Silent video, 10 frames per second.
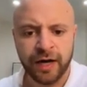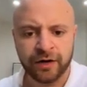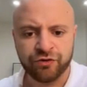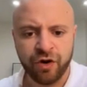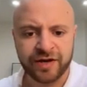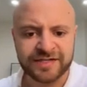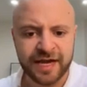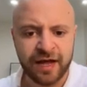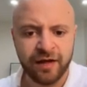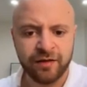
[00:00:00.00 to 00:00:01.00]

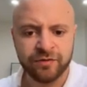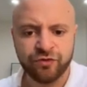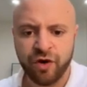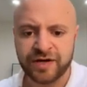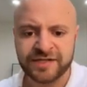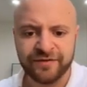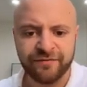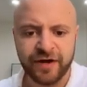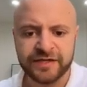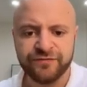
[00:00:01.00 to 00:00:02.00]
cross-sell,
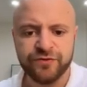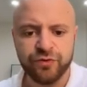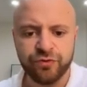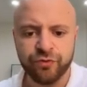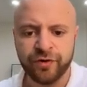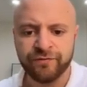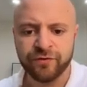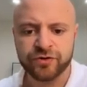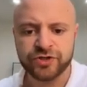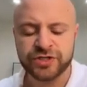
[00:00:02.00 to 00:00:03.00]
cross-device, view-through
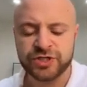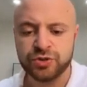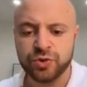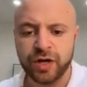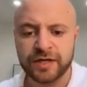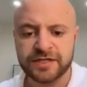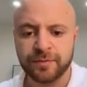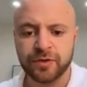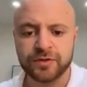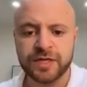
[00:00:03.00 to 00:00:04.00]
conversions, new
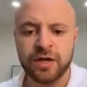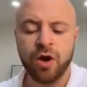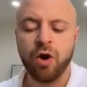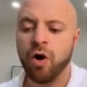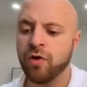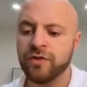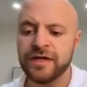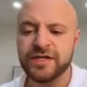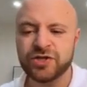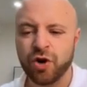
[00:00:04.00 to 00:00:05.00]
customers. All
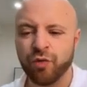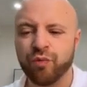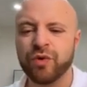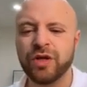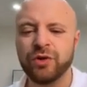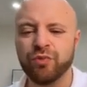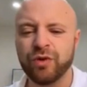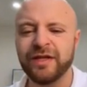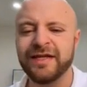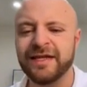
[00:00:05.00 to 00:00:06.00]
these are really,
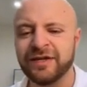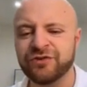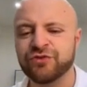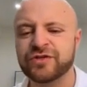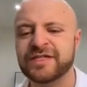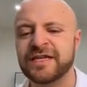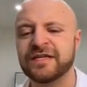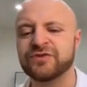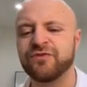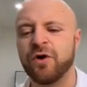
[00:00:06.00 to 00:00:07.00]
really interesting
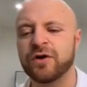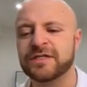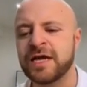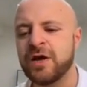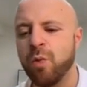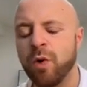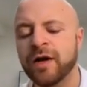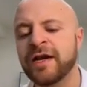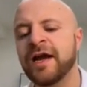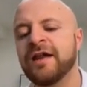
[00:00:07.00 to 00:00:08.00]
as far as
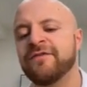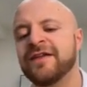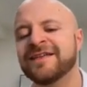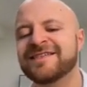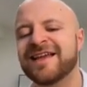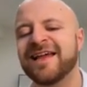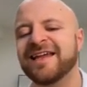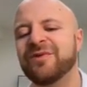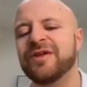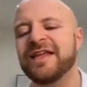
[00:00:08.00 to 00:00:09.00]
what kind of insight
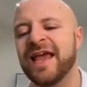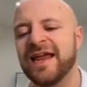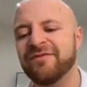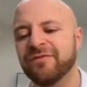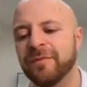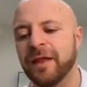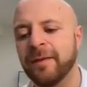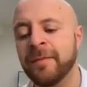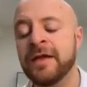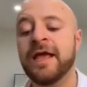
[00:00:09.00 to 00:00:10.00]
can we gain from them.
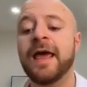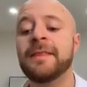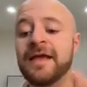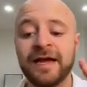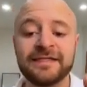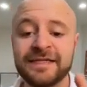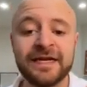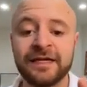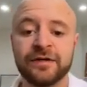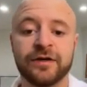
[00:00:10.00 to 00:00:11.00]
And the
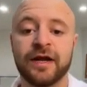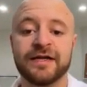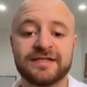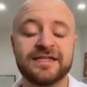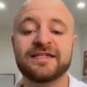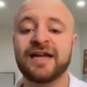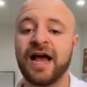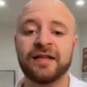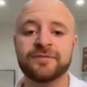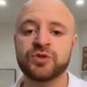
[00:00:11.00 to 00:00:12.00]
idea here, guys, these
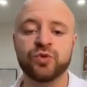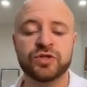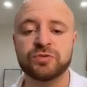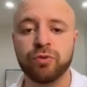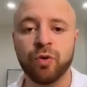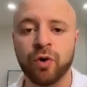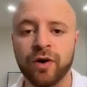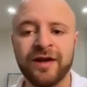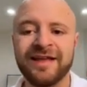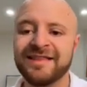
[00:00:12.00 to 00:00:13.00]
columns to explore,
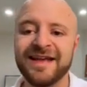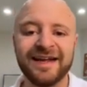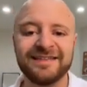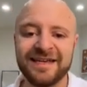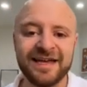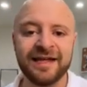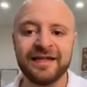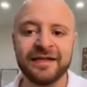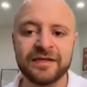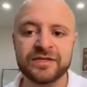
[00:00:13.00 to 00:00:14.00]
the idea
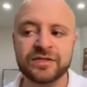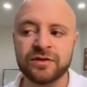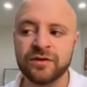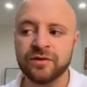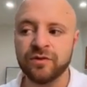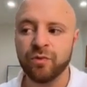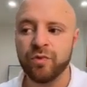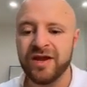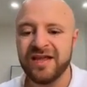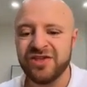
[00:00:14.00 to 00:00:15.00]
is
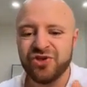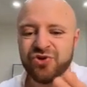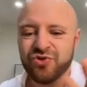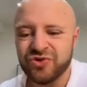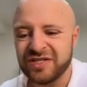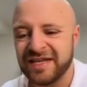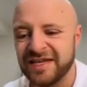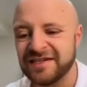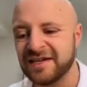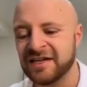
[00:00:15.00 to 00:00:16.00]
we use
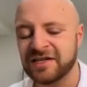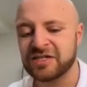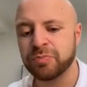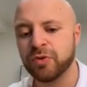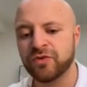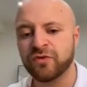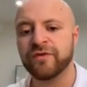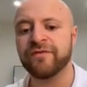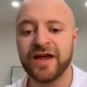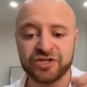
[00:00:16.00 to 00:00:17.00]
these in an exploratory
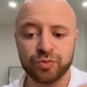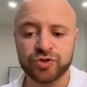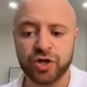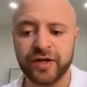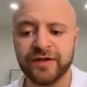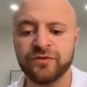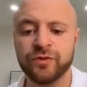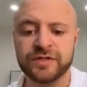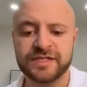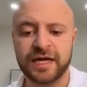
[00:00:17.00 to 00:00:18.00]
fashion, which I'll get to
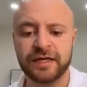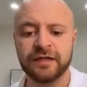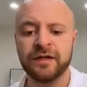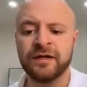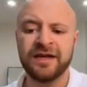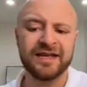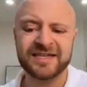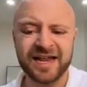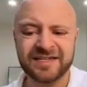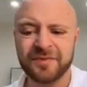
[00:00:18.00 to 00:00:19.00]
in a second. It's
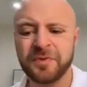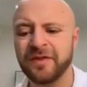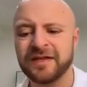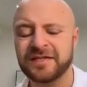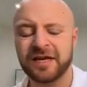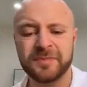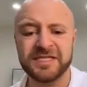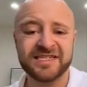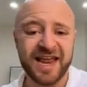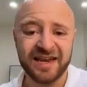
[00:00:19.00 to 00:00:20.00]
not something that's going to be
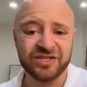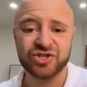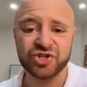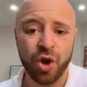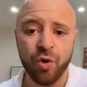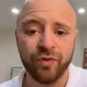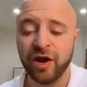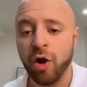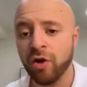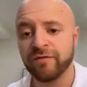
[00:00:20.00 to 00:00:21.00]
set in stone that
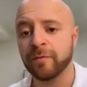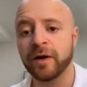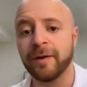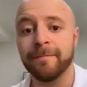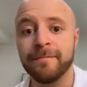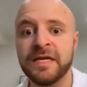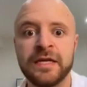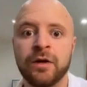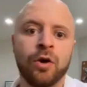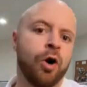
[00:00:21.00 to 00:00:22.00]
all of them are going to
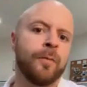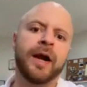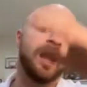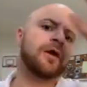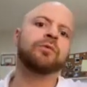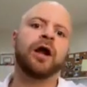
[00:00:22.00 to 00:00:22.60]
mean, oh my God, we